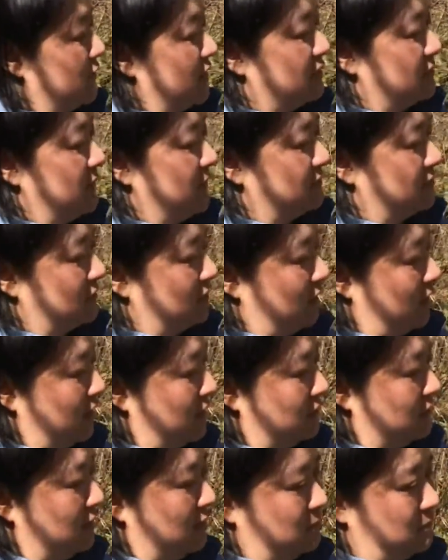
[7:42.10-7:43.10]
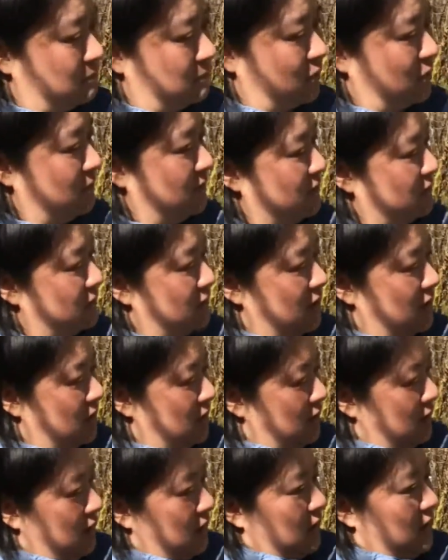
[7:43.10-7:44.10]
recipes online that pretty much
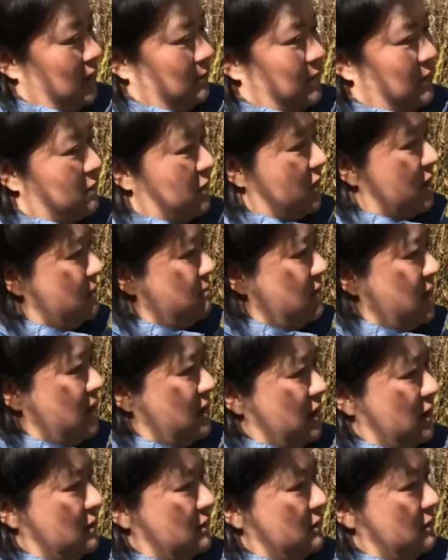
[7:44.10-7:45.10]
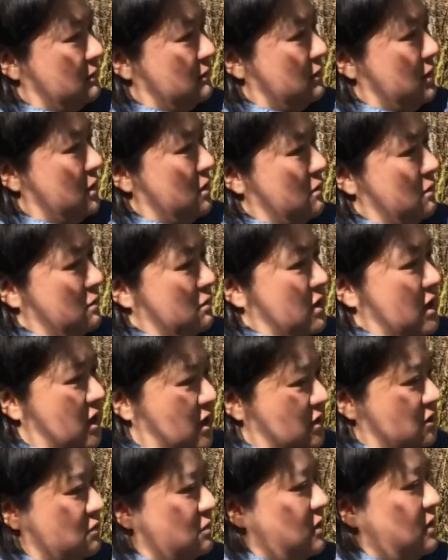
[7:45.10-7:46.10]
people have made
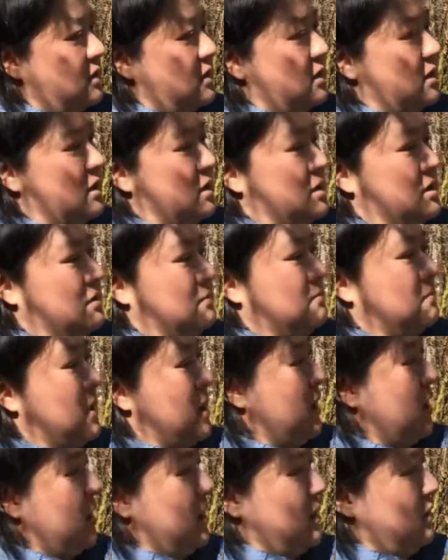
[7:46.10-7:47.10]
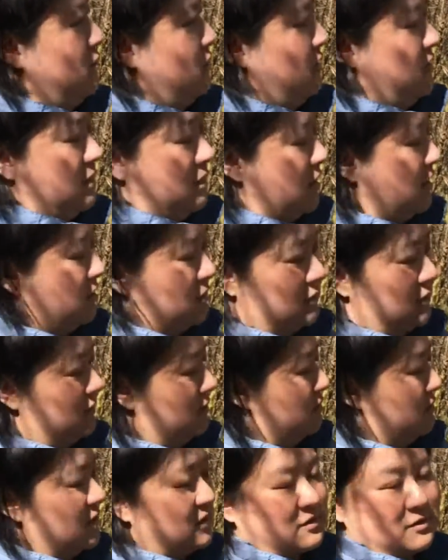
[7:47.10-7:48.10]
quiche with it, pie with it.
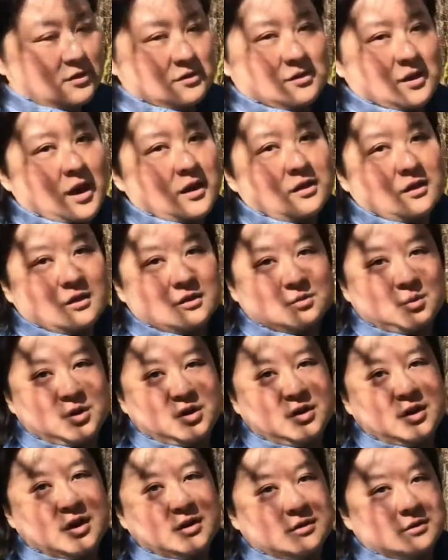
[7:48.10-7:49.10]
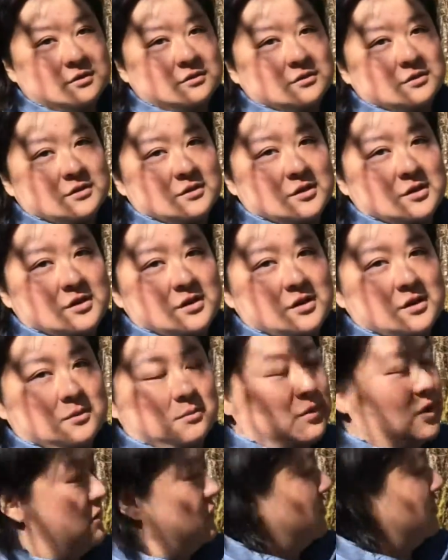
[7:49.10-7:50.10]
It's just endless what you can do.
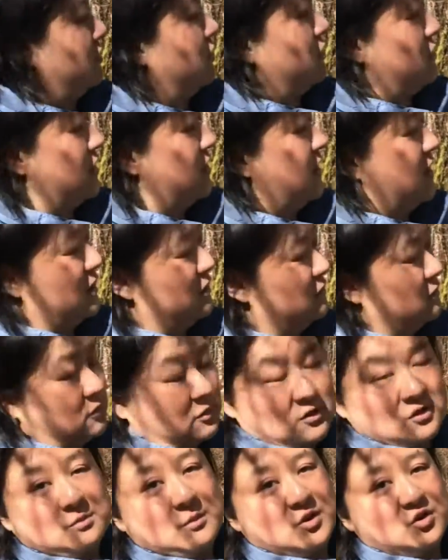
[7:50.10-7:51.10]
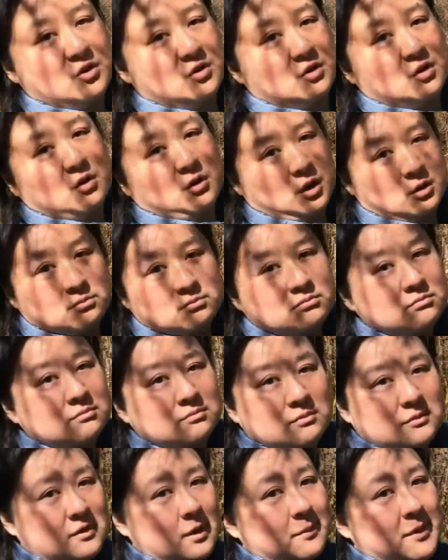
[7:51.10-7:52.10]
But just the thing is, just make sure you cook it
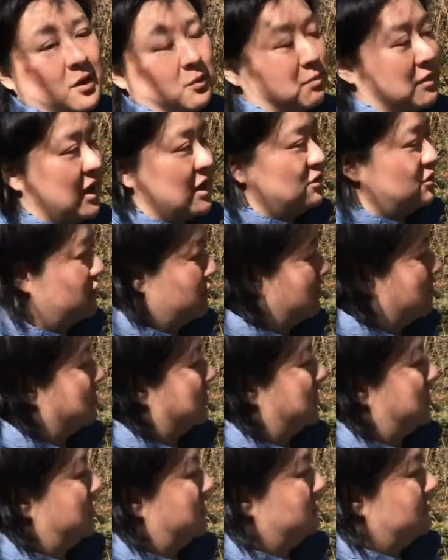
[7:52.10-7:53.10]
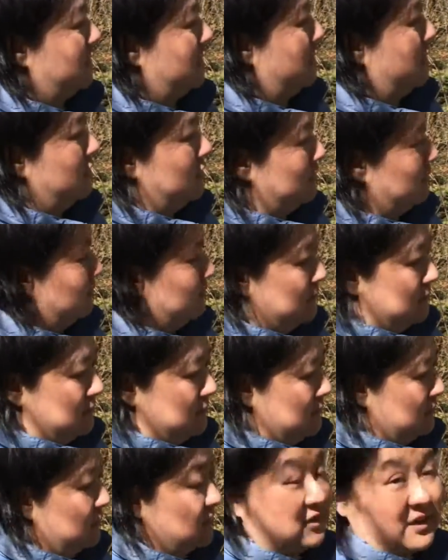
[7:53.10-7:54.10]
somehow. Blanch it, cook it,
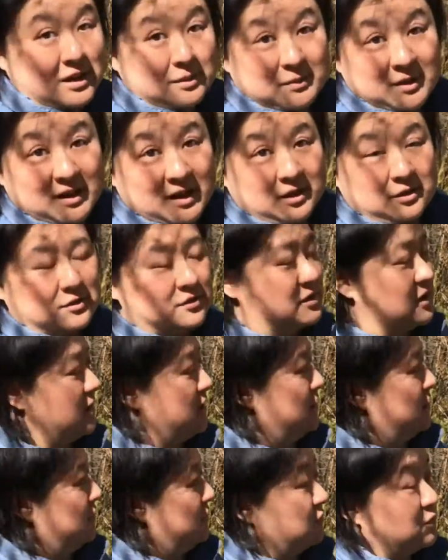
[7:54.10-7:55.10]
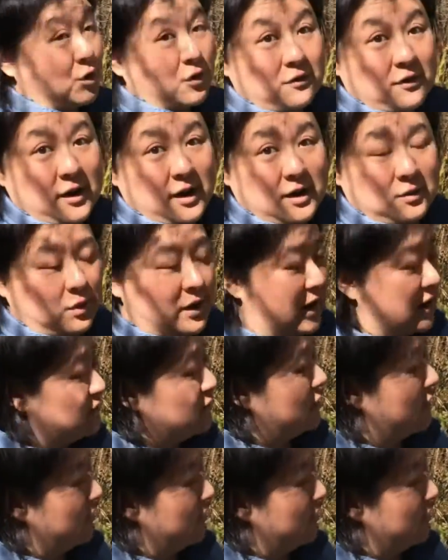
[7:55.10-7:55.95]
steam it, like you said, stir fry it. We actually